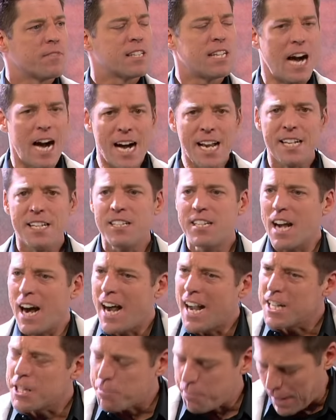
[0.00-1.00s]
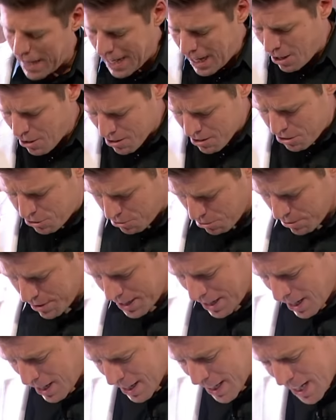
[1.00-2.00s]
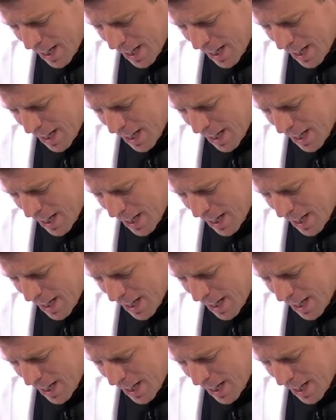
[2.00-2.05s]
God's power through it all